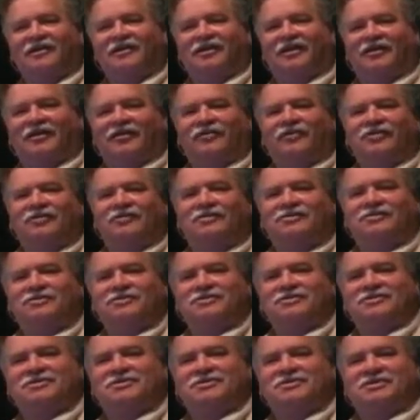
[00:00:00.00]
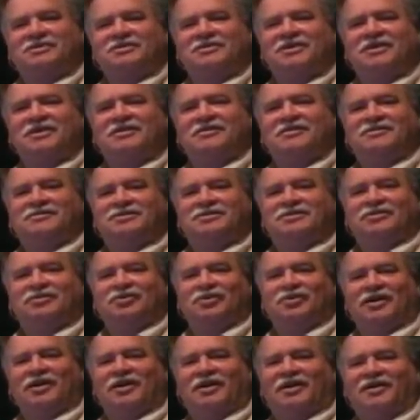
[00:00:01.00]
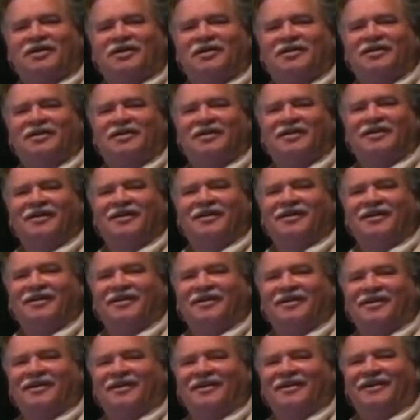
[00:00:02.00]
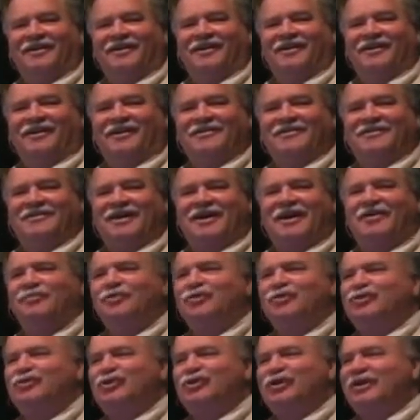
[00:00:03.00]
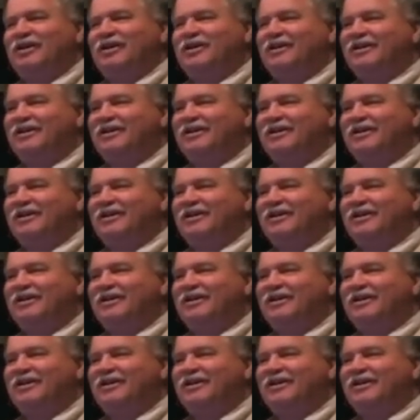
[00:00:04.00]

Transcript: i love it that jesus says he is the tree he said i'm the tree